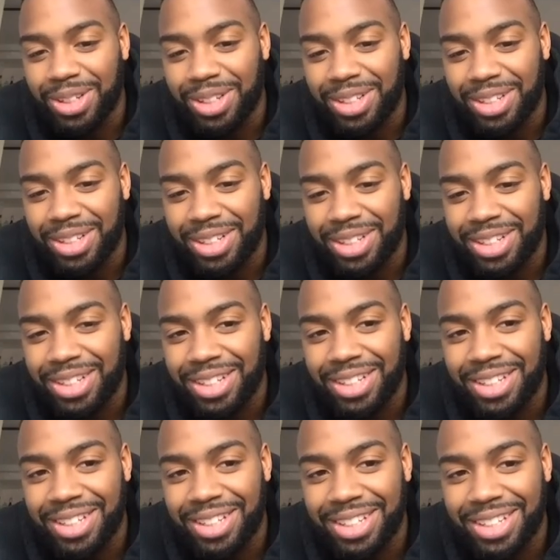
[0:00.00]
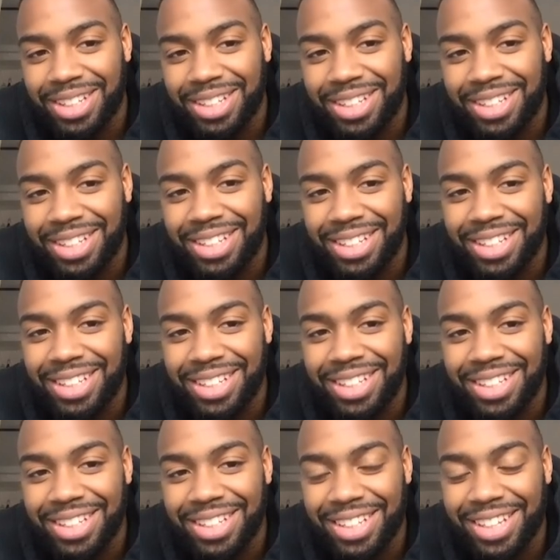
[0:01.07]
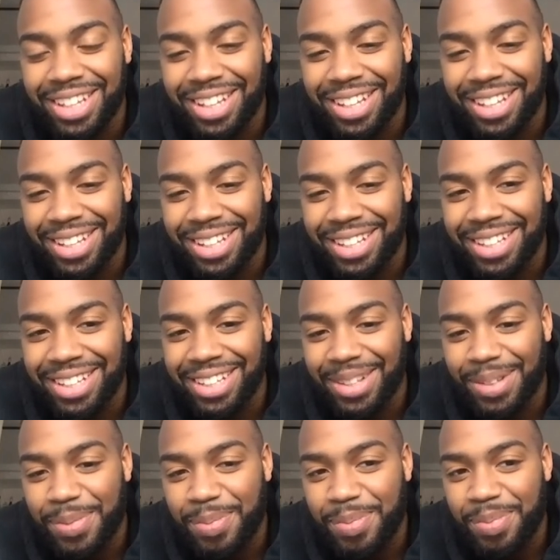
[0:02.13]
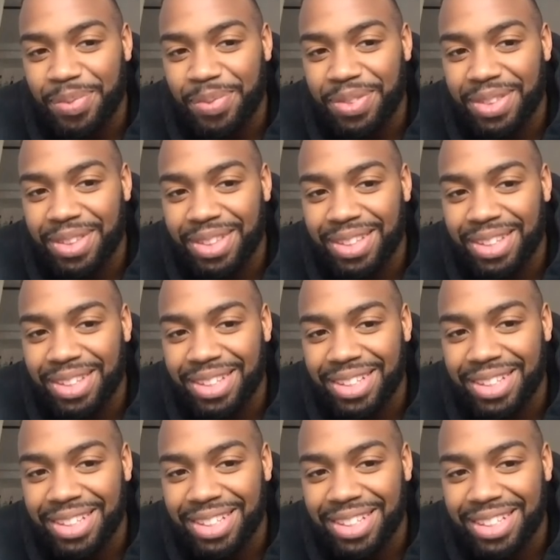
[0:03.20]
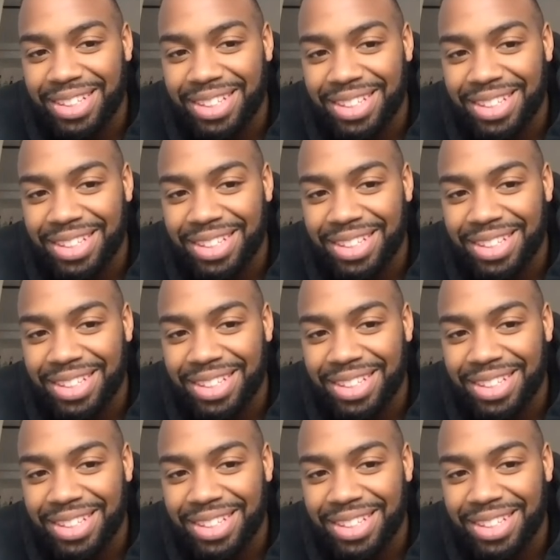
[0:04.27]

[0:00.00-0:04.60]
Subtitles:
(silent)